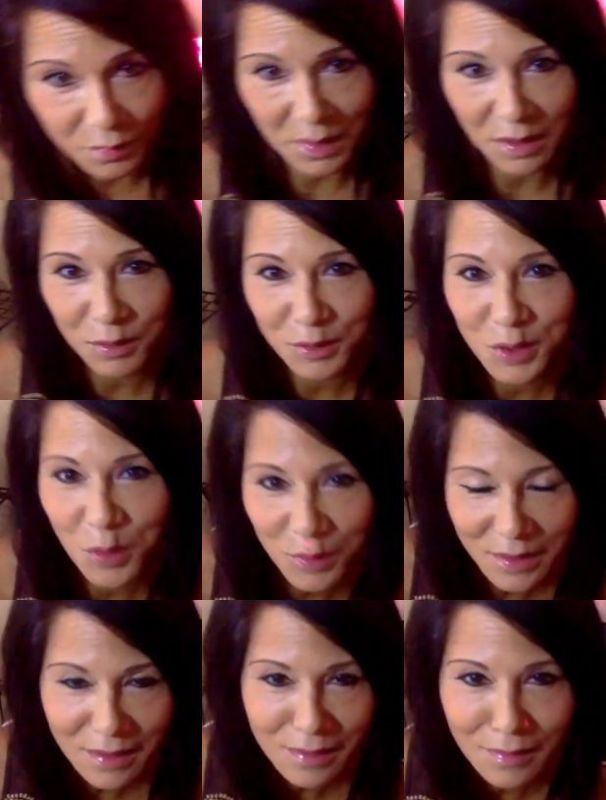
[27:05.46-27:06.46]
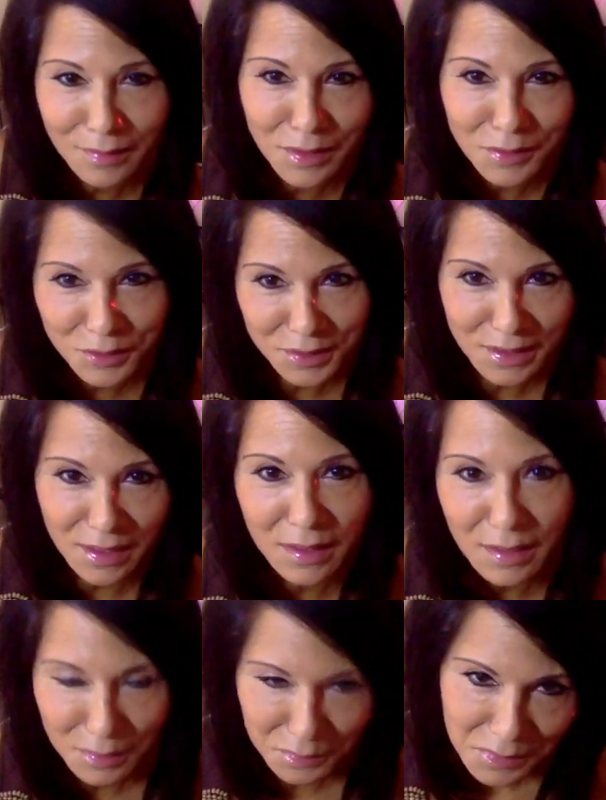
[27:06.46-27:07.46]
from Eckhart Tolle and
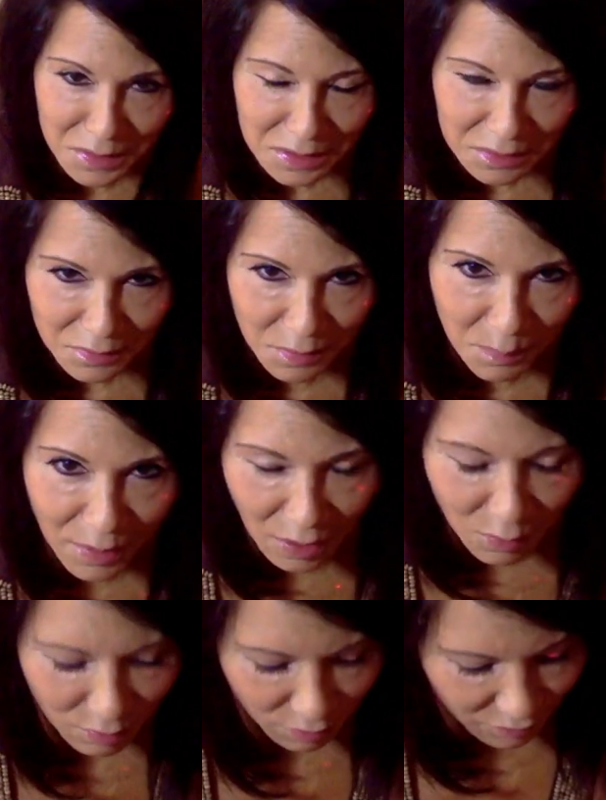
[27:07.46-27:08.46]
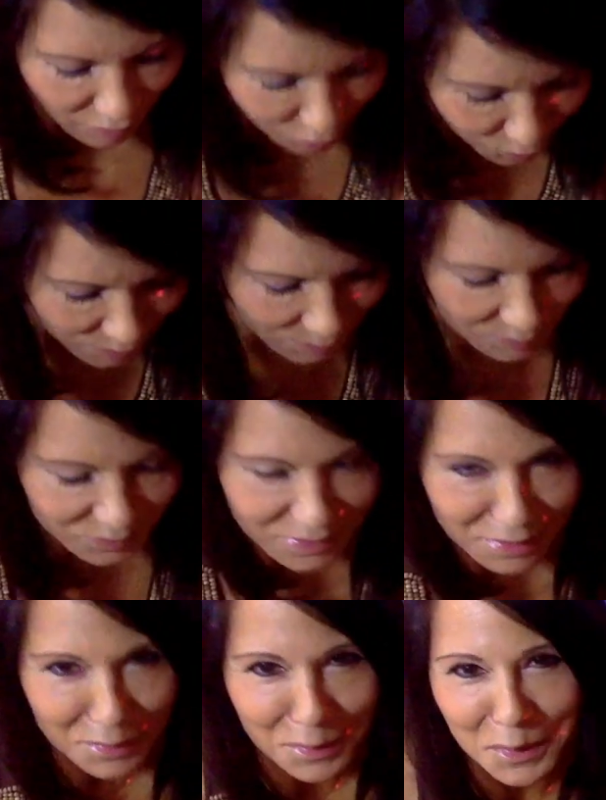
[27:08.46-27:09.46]
understanding the power of other people's
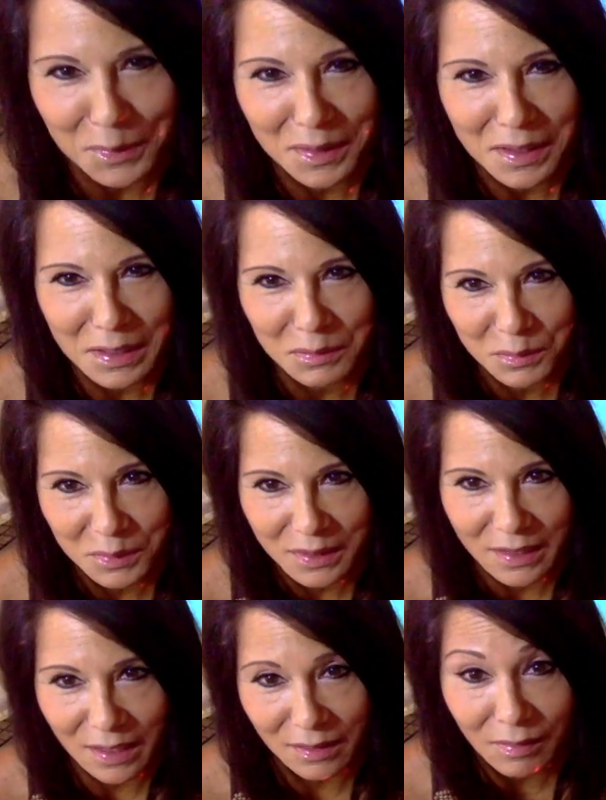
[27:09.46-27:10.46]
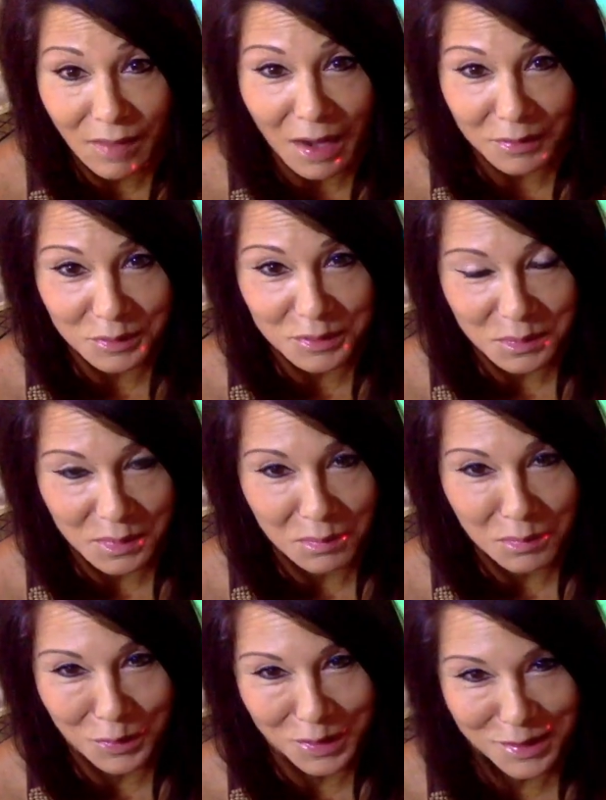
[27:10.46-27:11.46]
ego, it really can allow you to be
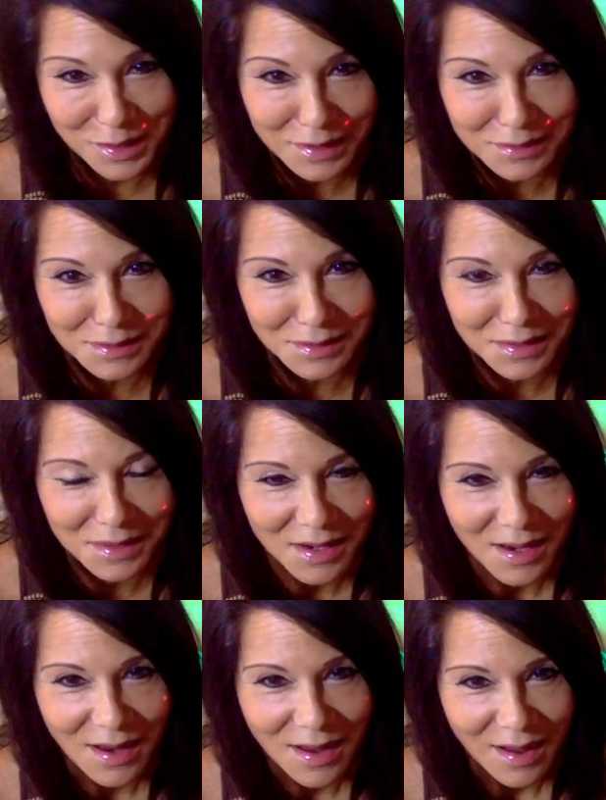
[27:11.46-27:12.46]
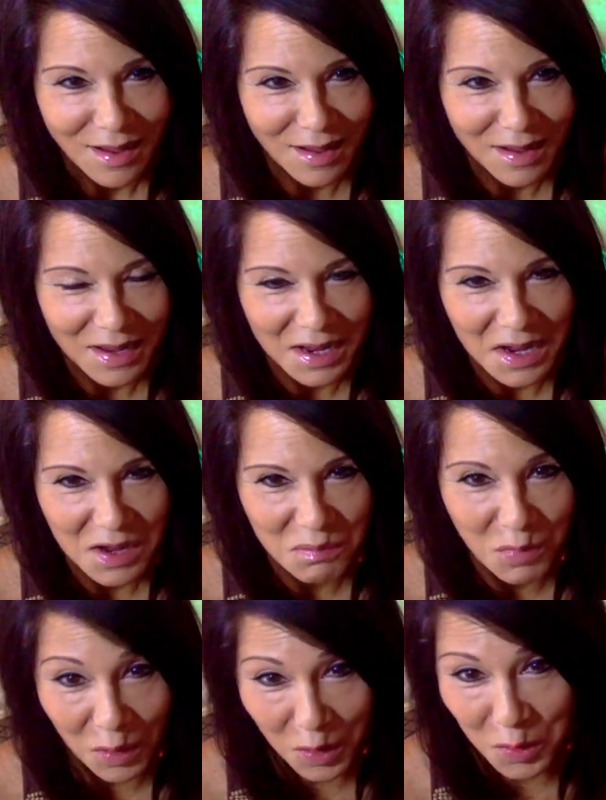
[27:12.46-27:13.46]
more connected,
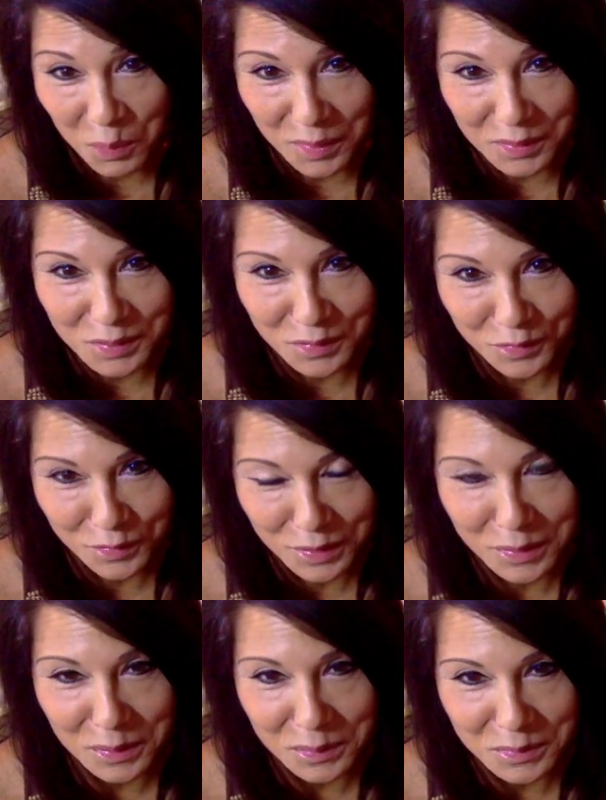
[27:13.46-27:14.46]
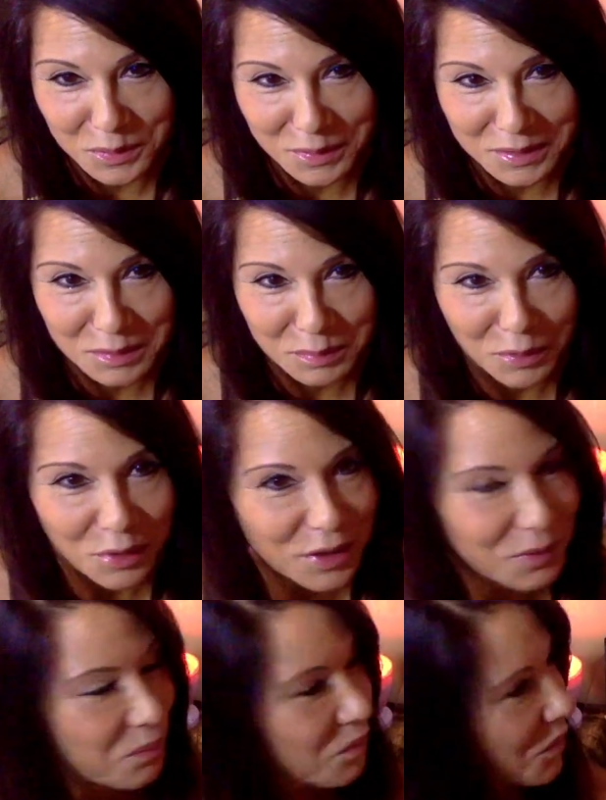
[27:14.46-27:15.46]
more open to freedom, to explore.